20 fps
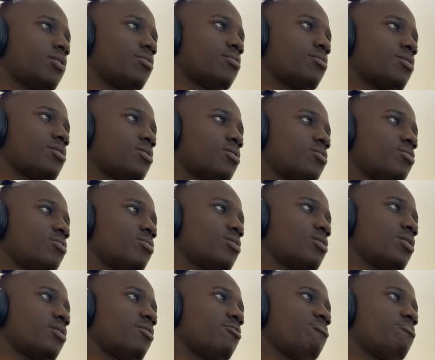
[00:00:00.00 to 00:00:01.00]
out these lows,
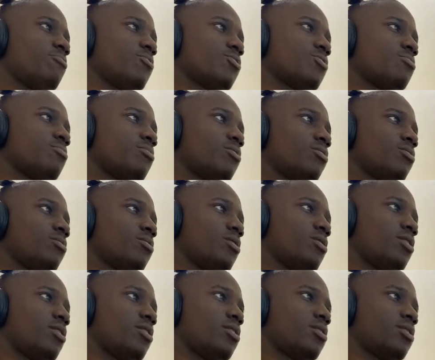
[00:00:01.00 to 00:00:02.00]
and if possible,
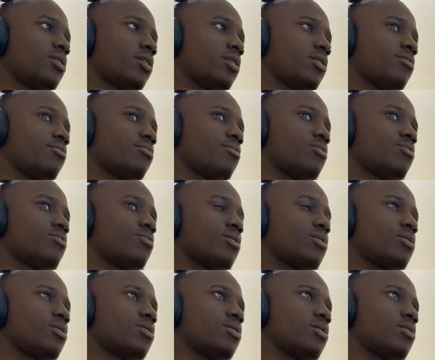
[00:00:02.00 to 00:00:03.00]
take out this
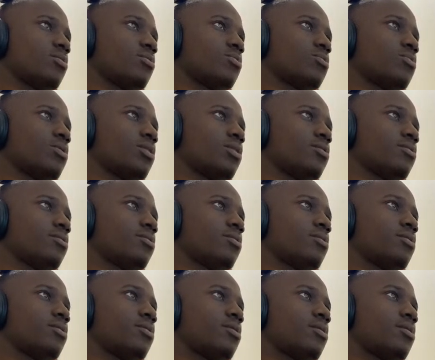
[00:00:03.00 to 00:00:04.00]
one as well.
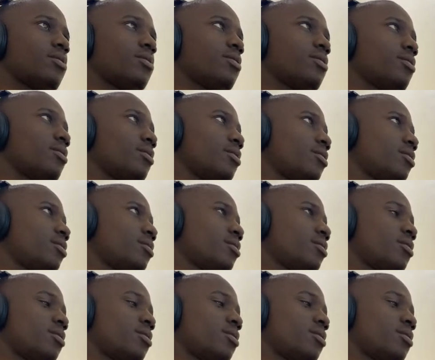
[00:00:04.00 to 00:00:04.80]
And